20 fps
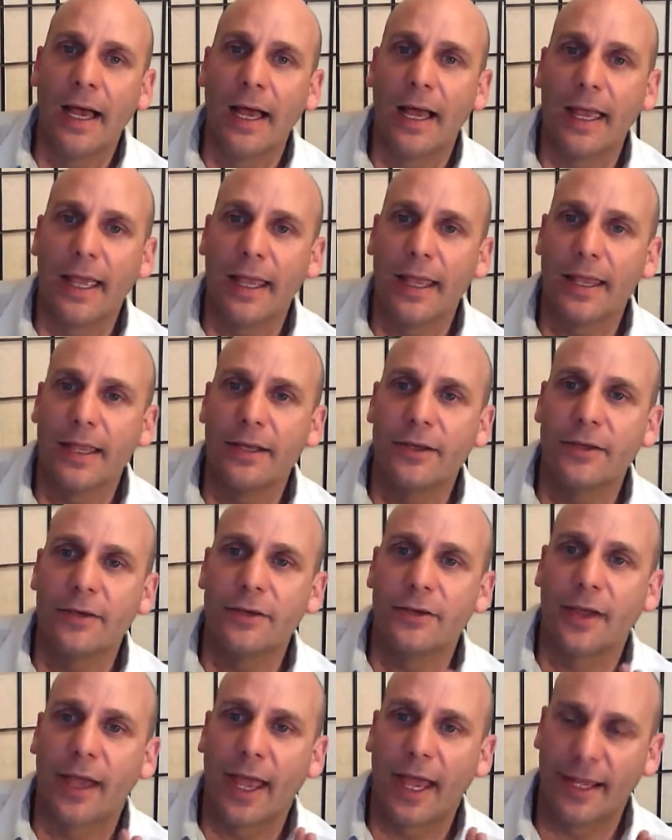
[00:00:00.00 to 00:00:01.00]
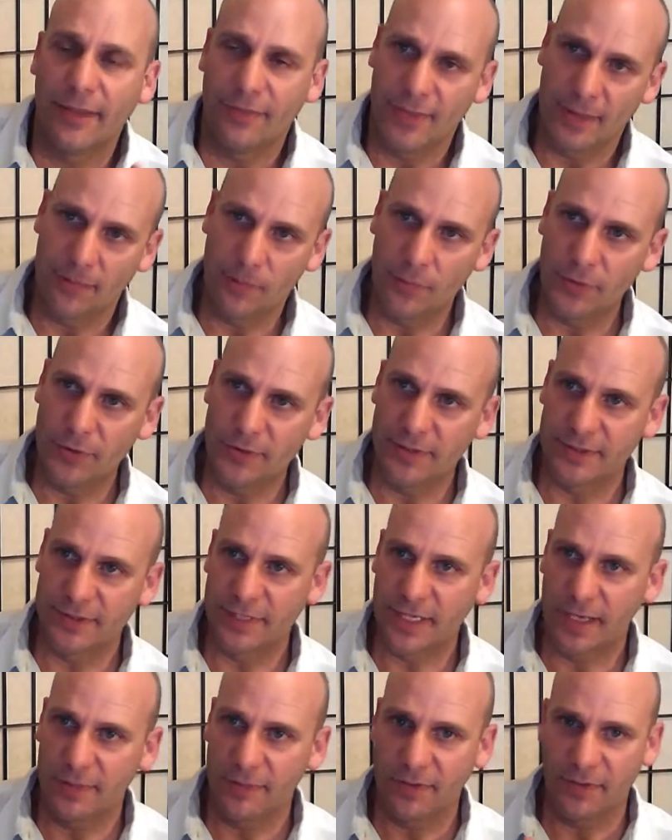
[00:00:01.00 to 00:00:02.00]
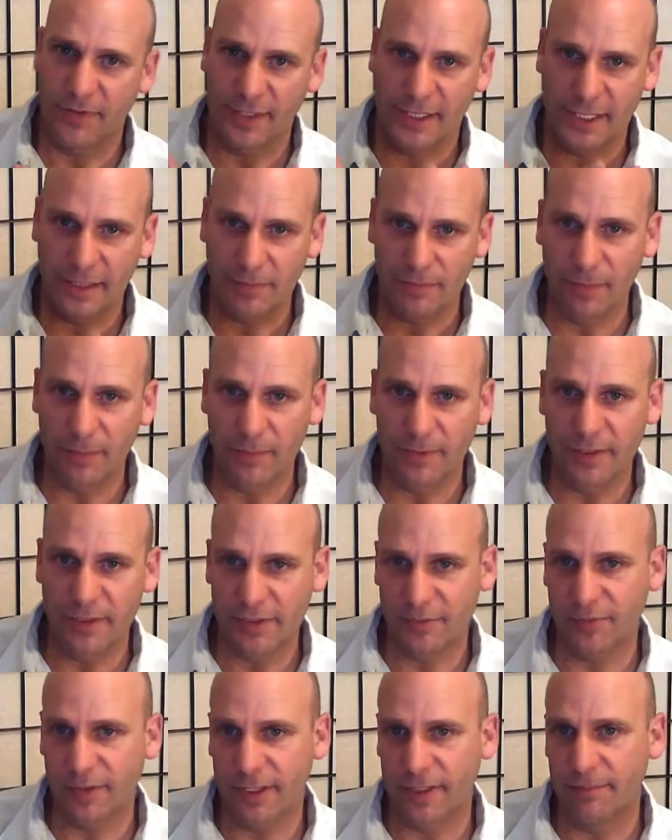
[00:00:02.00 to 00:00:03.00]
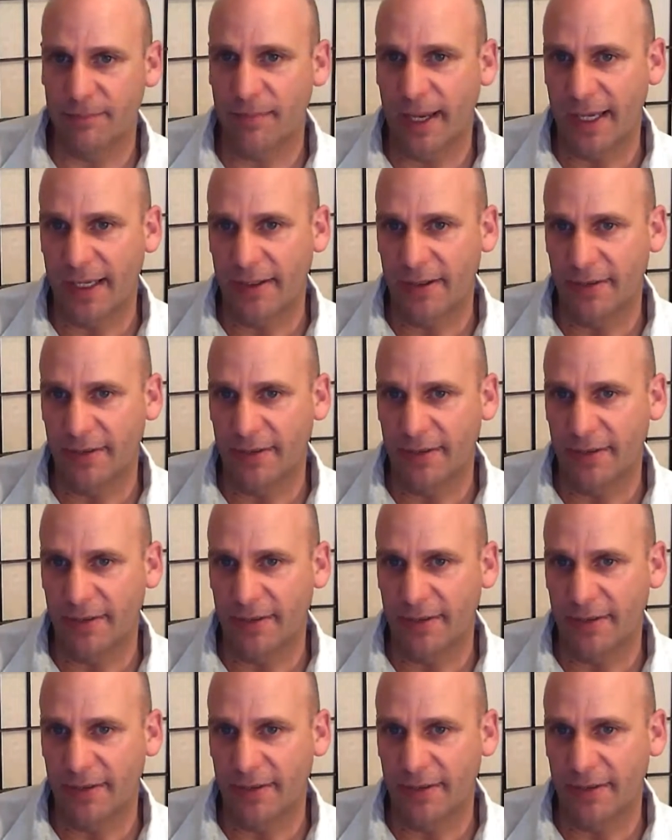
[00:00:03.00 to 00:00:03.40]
And at that point in time that the commitment is really made,